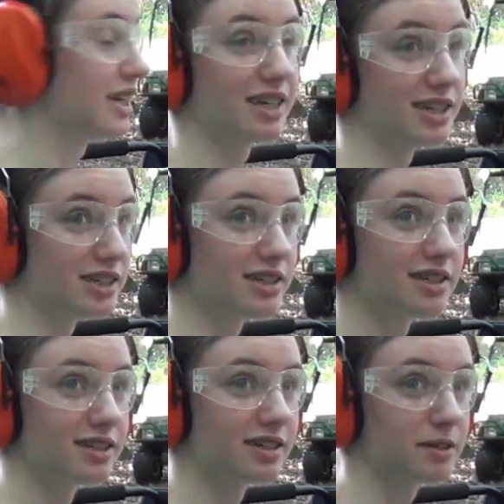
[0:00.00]
It is.
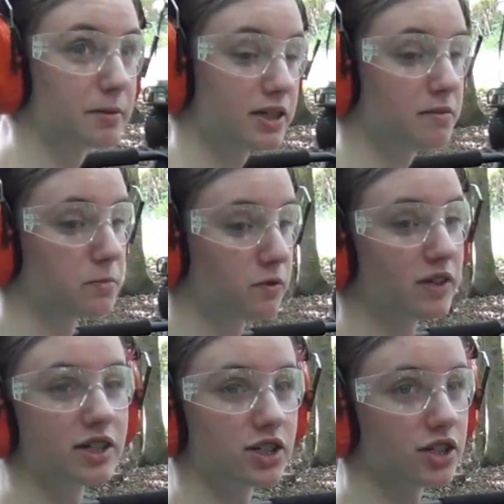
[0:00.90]
It makes it more
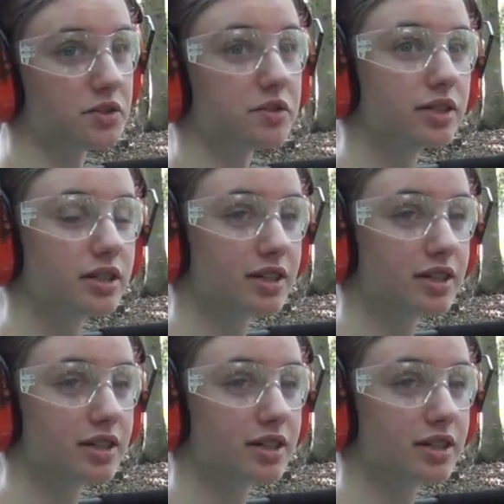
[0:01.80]
fun to shoot.